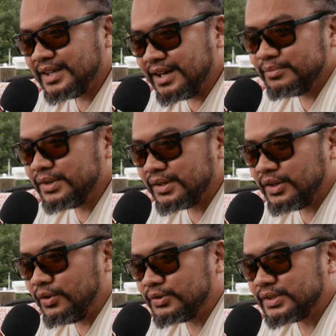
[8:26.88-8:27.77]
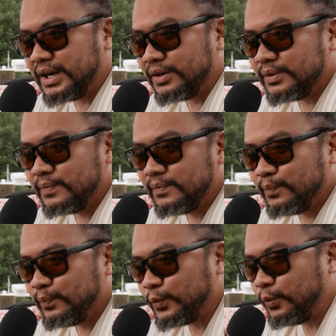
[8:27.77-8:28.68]
I'm gonna close out
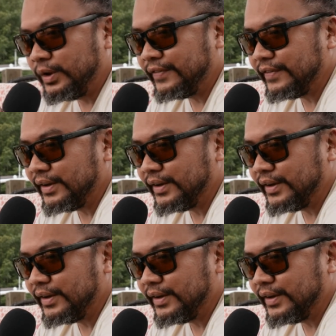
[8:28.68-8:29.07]
with